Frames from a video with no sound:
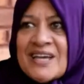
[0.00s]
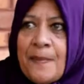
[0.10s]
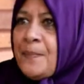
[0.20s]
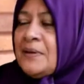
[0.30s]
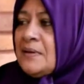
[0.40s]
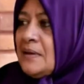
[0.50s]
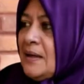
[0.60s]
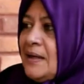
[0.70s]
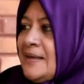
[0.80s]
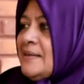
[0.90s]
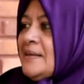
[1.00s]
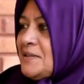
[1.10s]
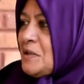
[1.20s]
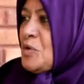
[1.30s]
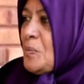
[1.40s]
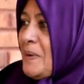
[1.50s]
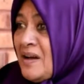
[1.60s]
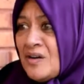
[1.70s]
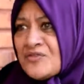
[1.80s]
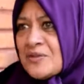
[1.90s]
it just happened. And that night I
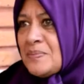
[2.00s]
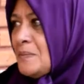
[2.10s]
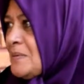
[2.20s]
took bay'ah